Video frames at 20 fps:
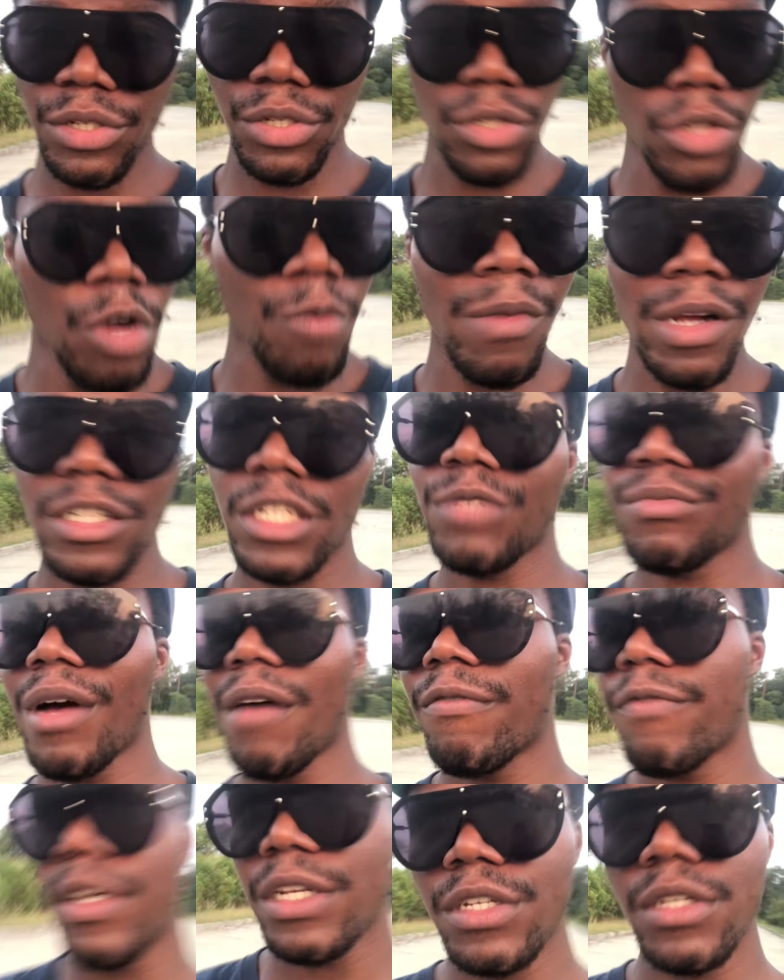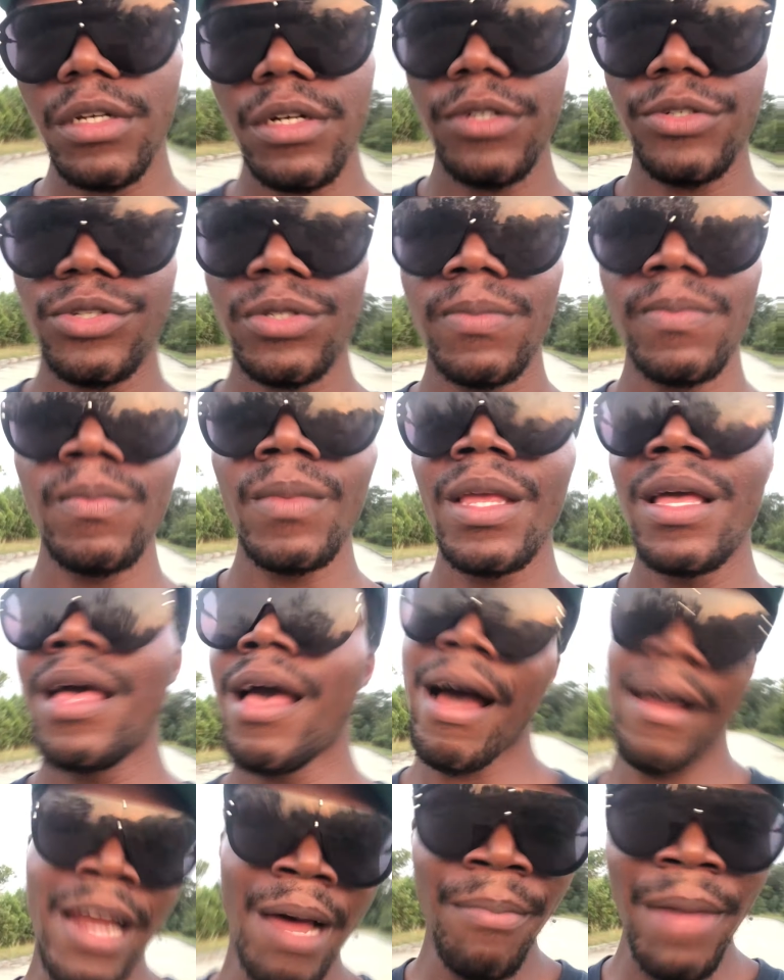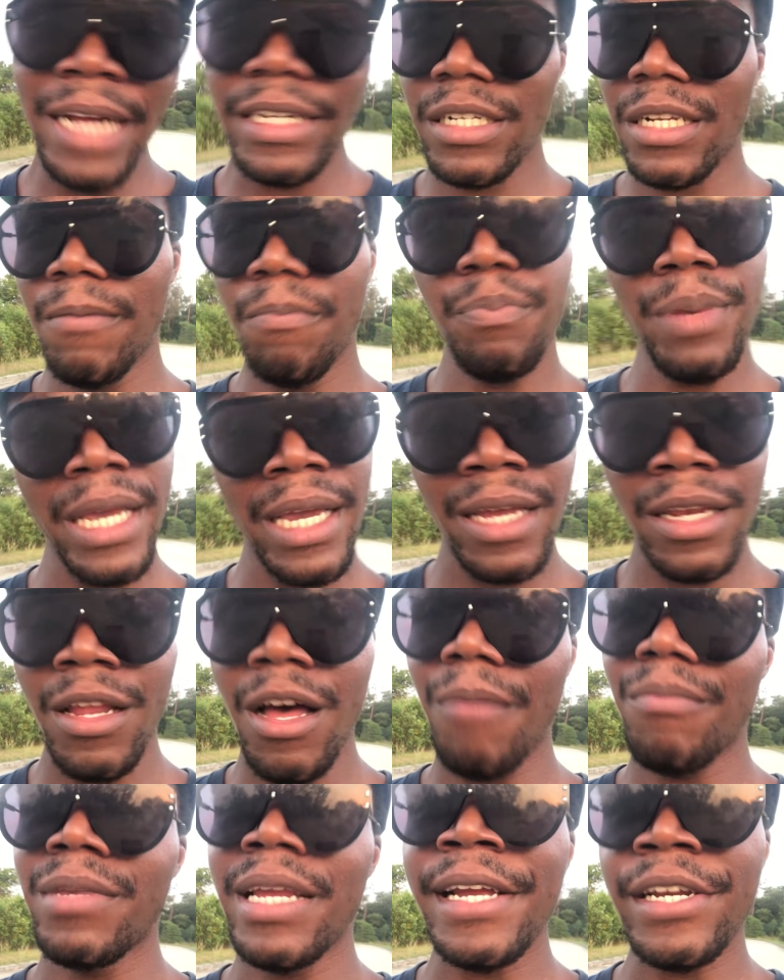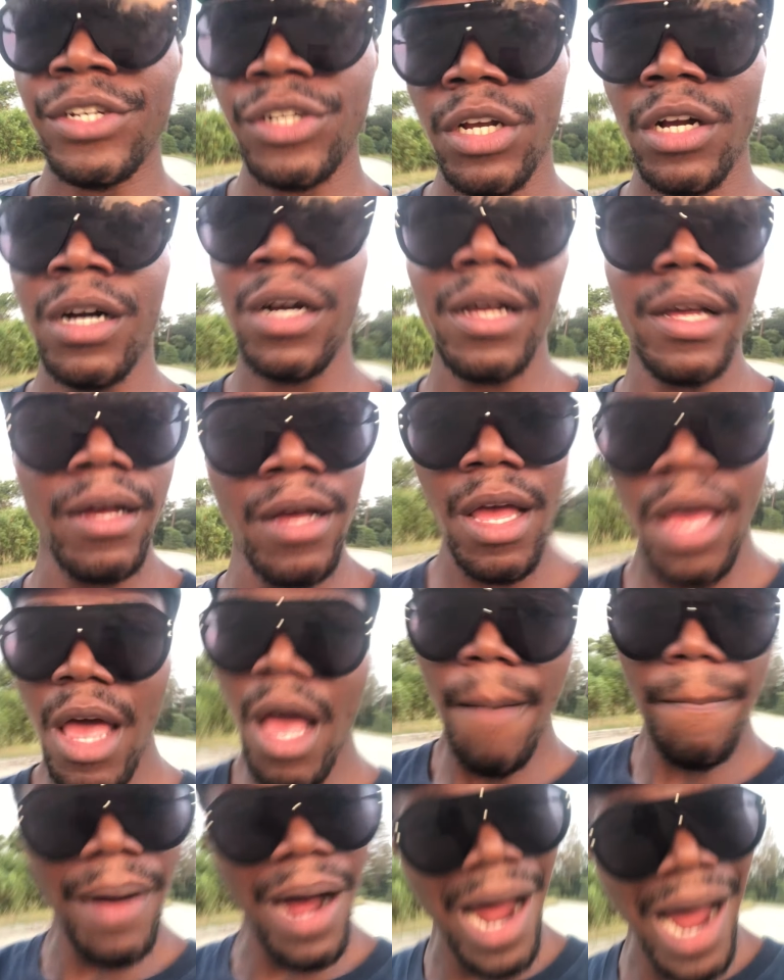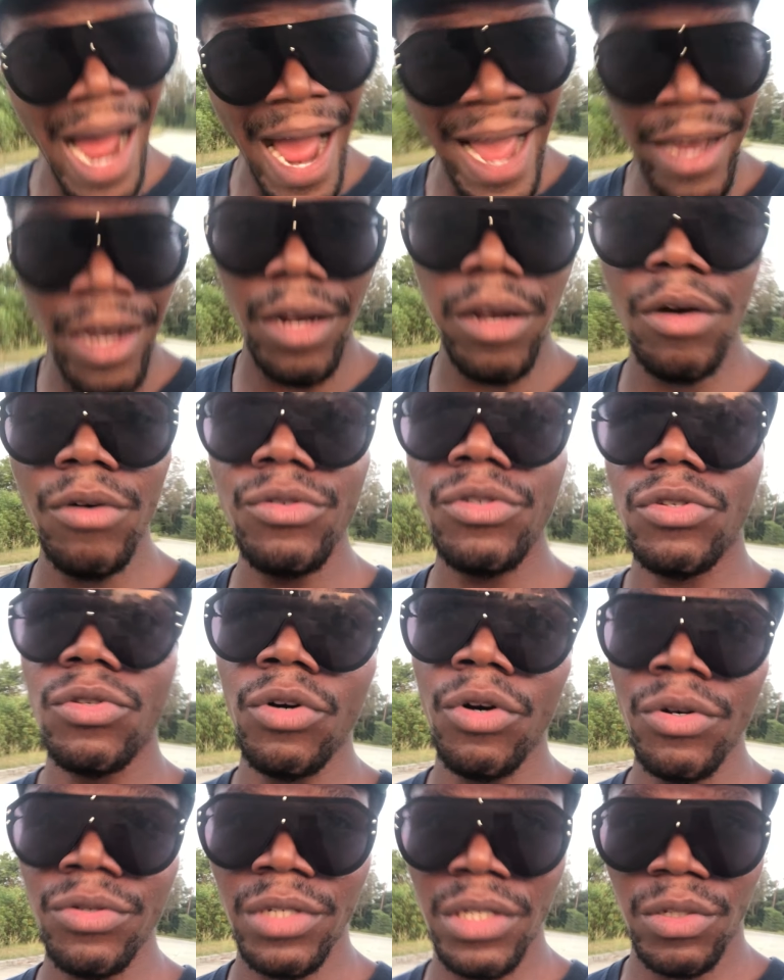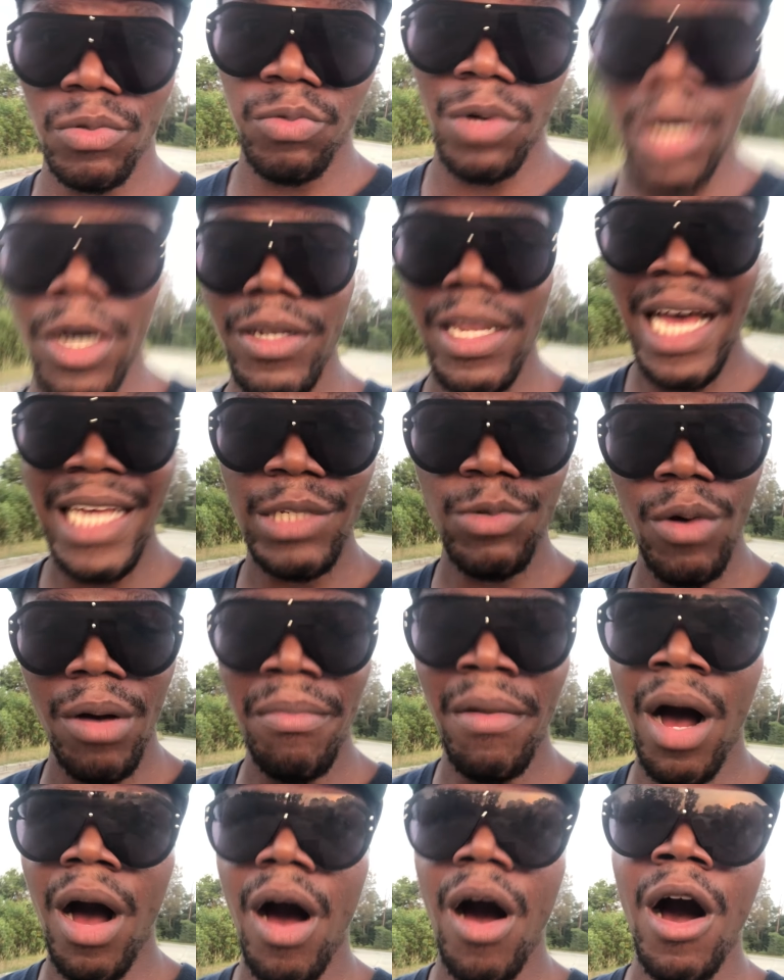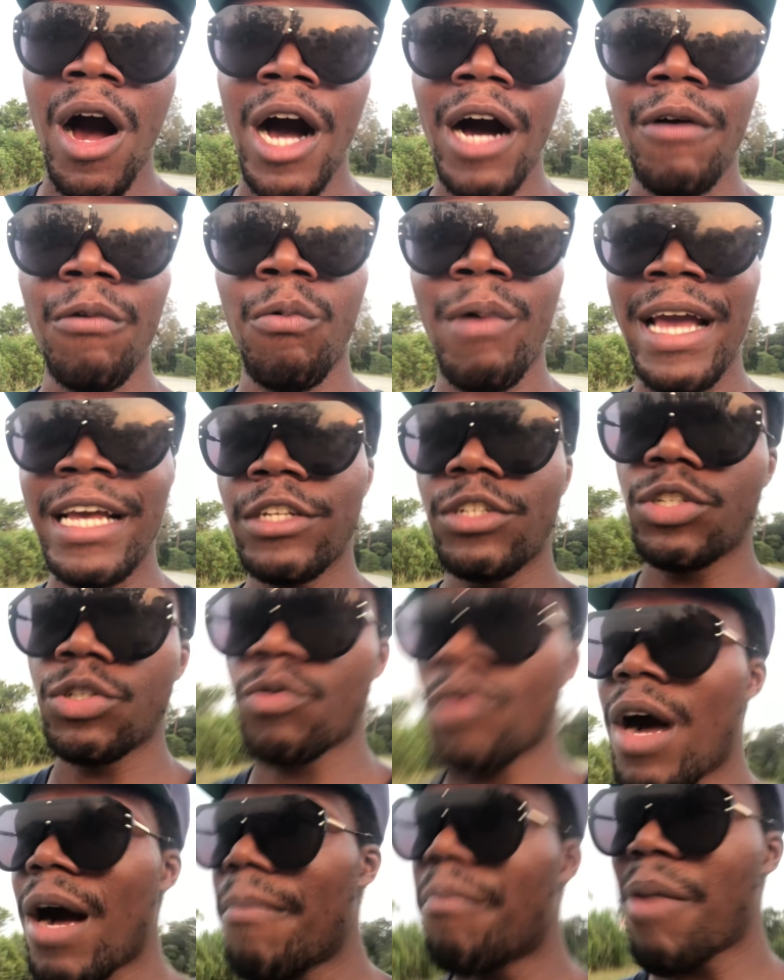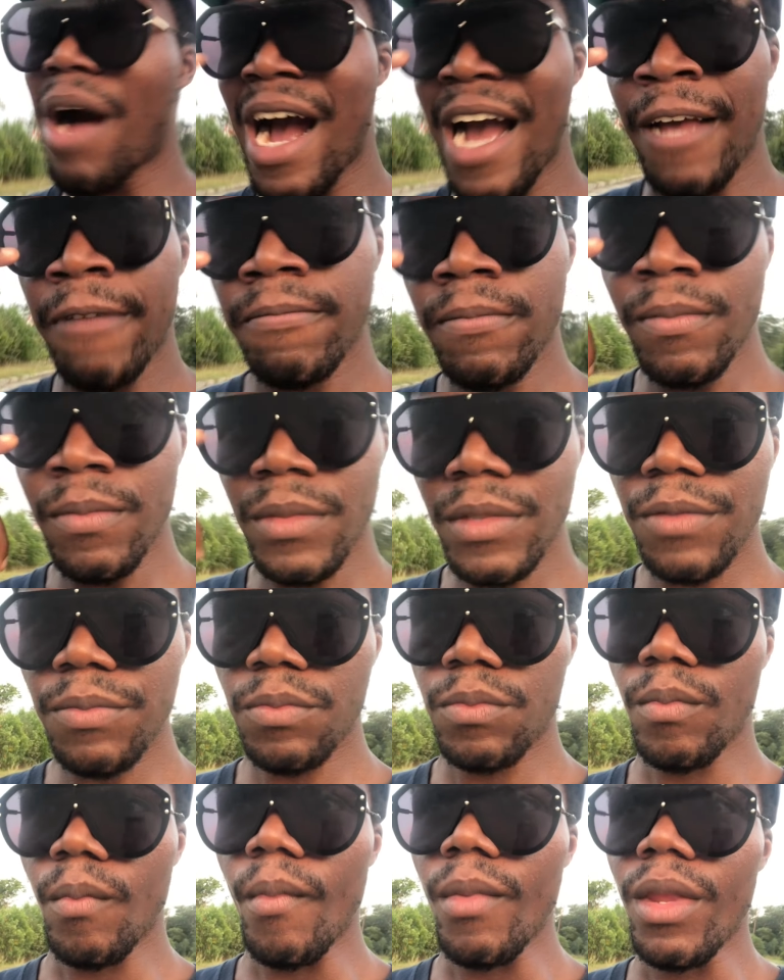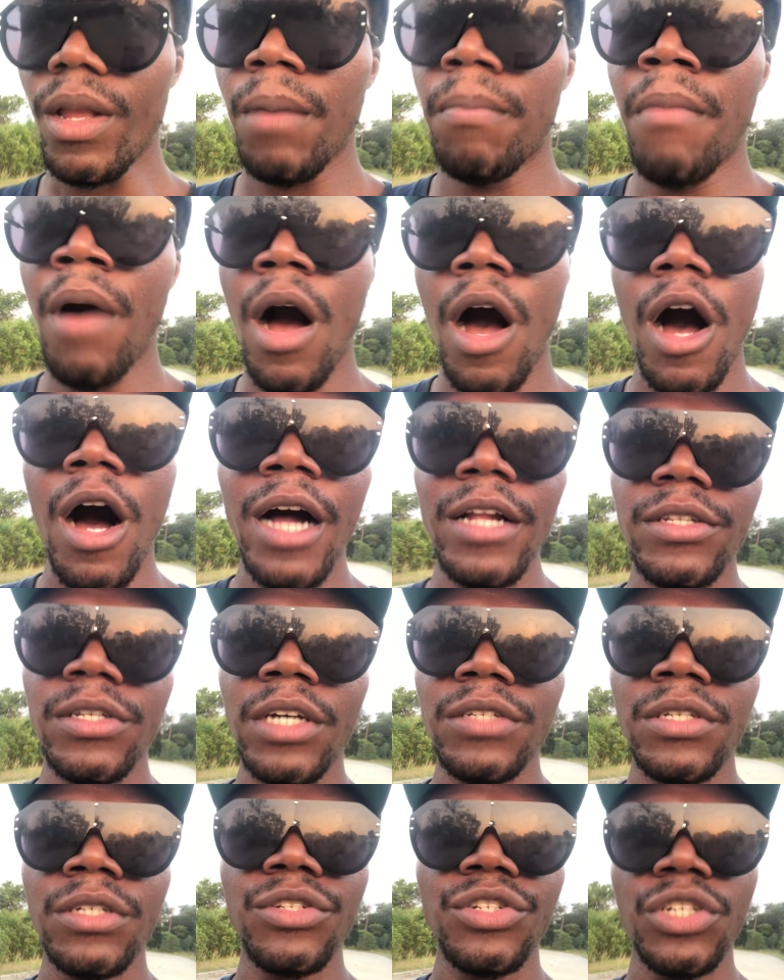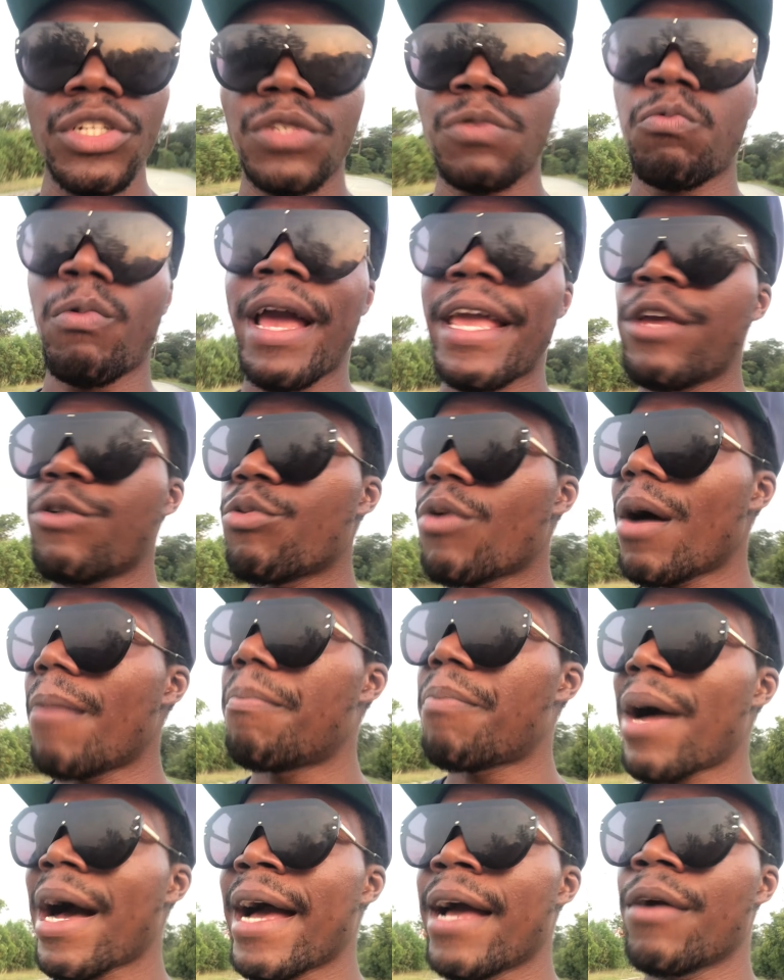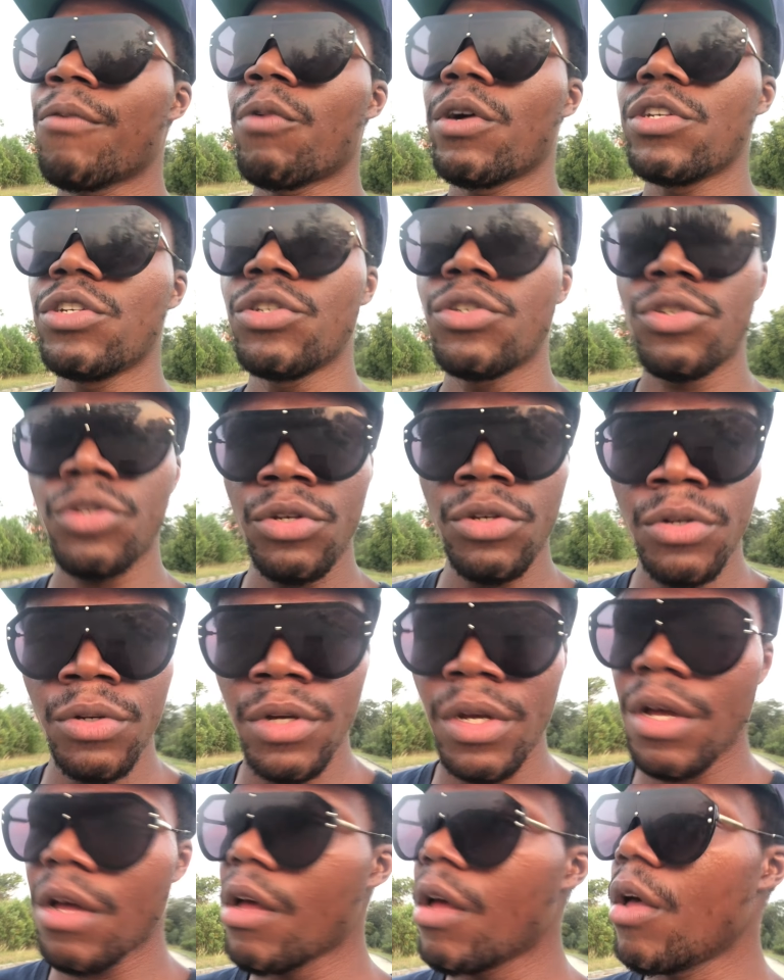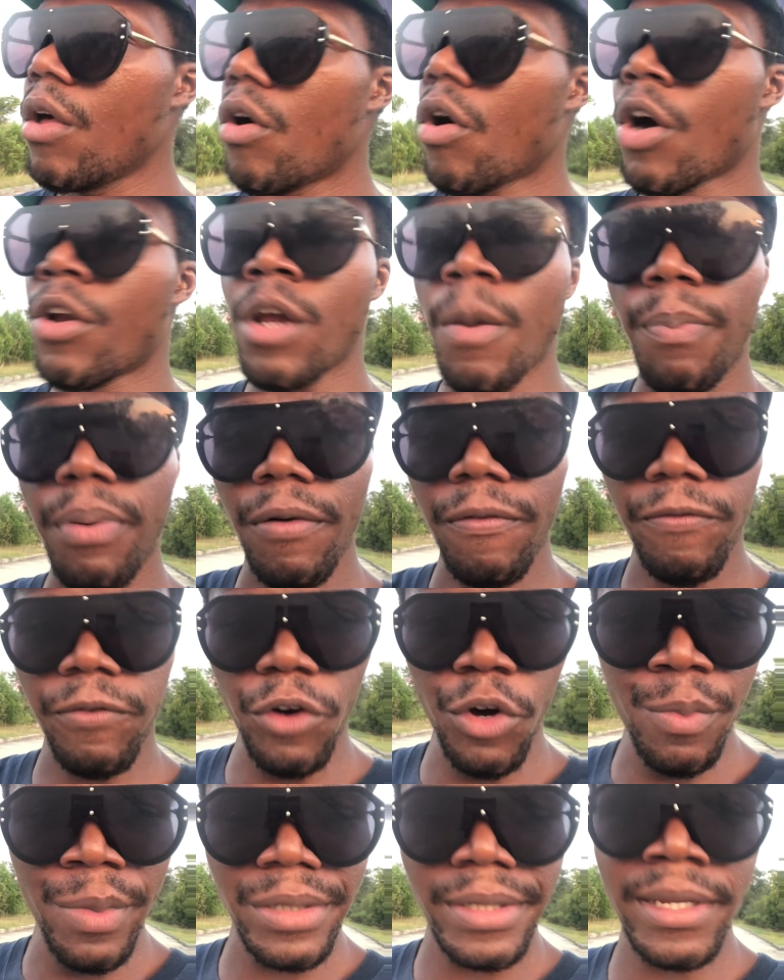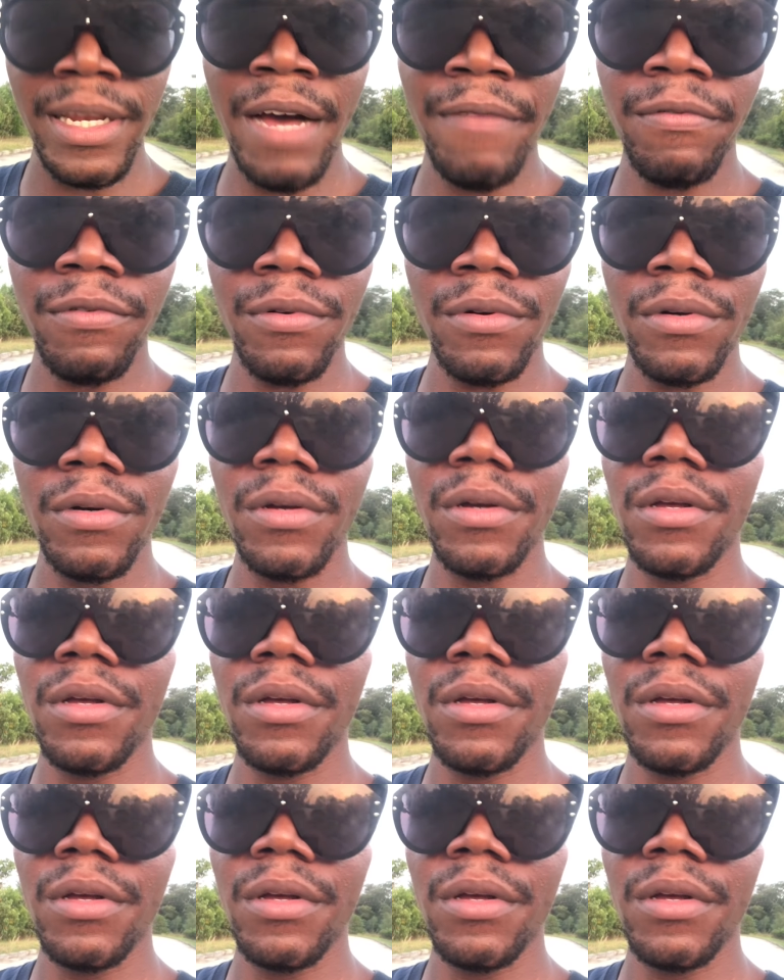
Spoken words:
so much in my videos. And I'm actually bigging up nature behind closed doors as well. That's what my art weighs you up by. My art doesn't just weigh you up by what you do on a performance level.